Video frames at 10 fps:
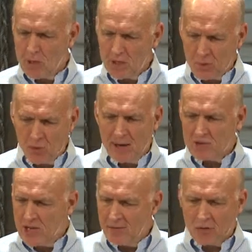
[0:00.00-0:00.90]
that we have
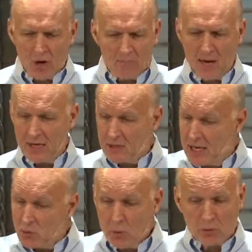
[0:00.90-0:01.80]
set for our minds, that's
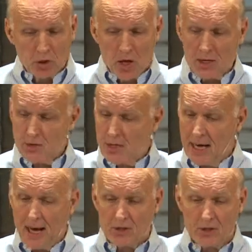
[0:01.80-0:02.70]
what will cause the
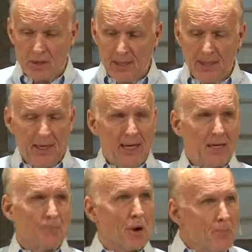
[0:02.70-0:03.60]
doubts. And the
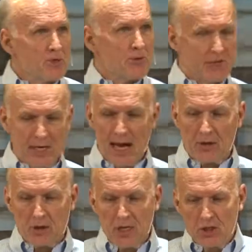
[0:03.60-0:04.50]
purpose of the doubts
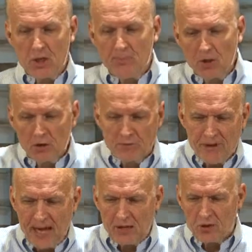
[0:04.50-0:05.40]
is to build
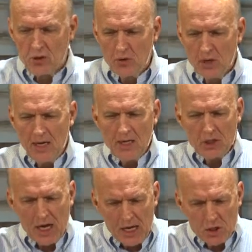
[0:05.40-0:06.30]
faith, to
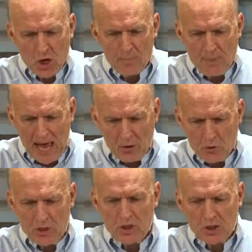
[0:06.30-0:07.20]
change our
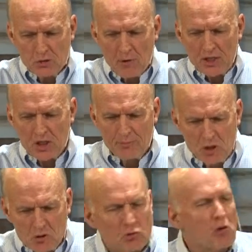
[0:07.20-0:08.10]
boundaries, to stretch them, to
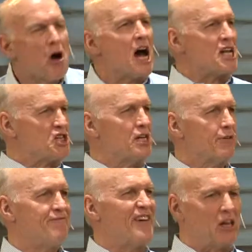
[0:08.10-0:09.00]
draw us into
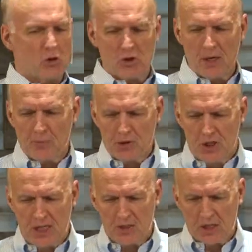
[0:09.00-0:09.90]
fellowship with
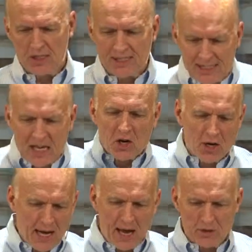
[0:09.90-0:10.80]
Jesus, to send our
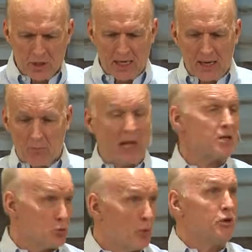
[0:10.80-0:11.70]
doubts to him. That's
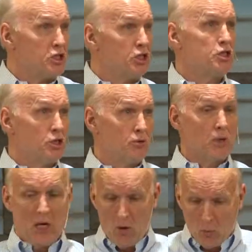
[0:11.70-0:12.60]
what we should do.
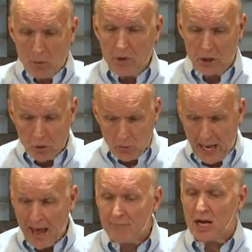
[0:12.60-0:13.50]
What do? When we
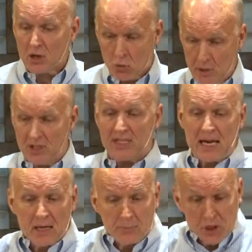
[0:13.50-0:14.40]
have doubts, we send
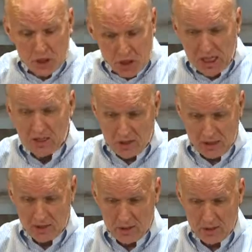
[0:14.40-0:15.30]
them to Jesus.